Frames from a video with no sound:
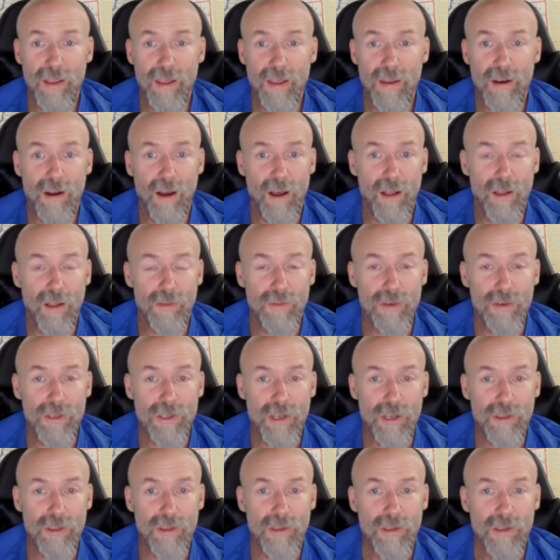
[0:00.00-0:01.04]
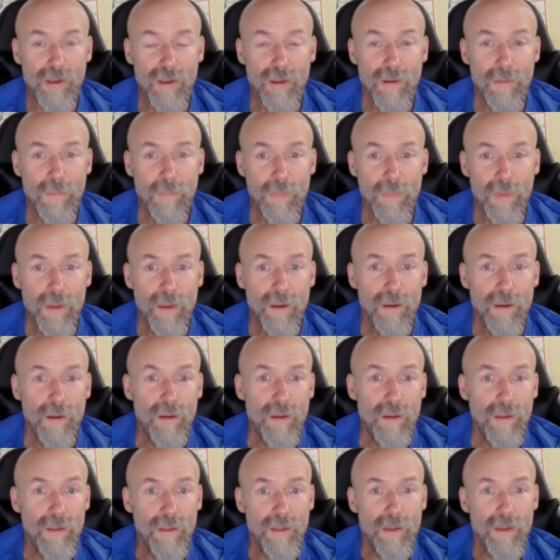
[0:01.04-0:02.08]
And all of a sudden,
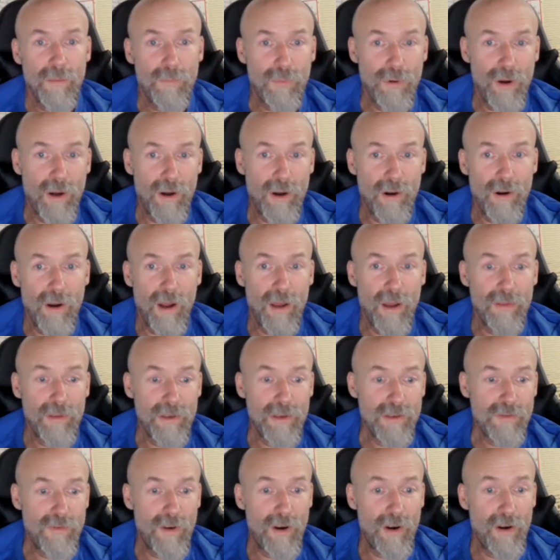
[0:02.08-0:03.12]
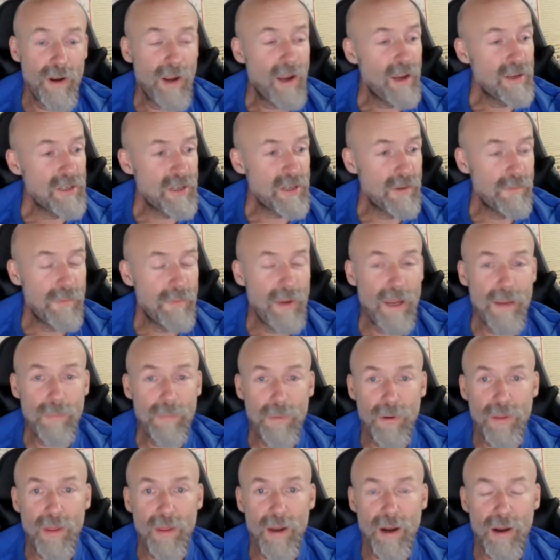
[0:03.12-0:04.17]
the printer on this very custom
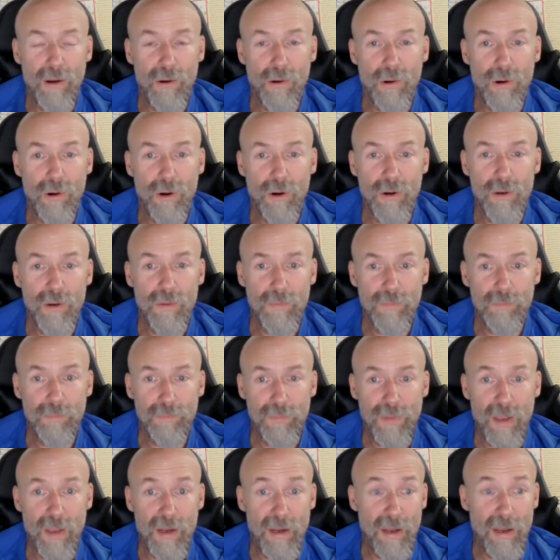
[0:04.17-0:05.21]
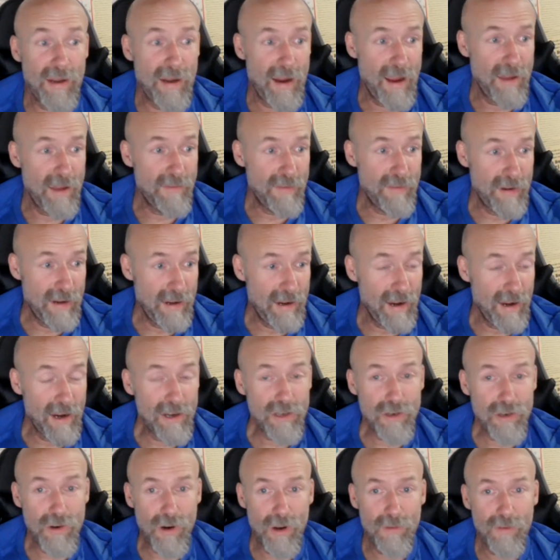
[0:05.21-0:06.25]
paper that I ordered and didn't have any
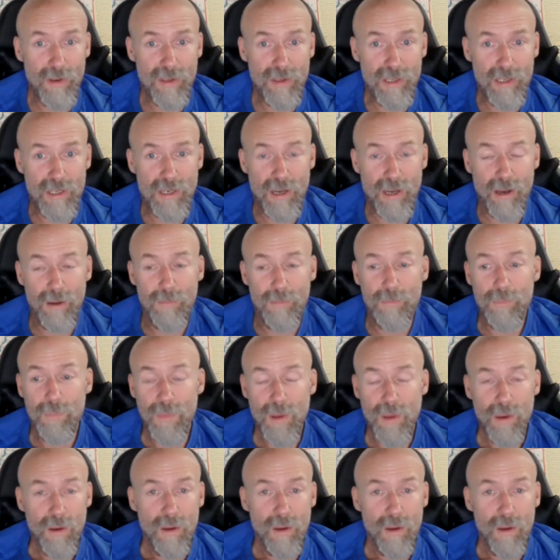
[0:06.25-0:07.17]
extra of at the time,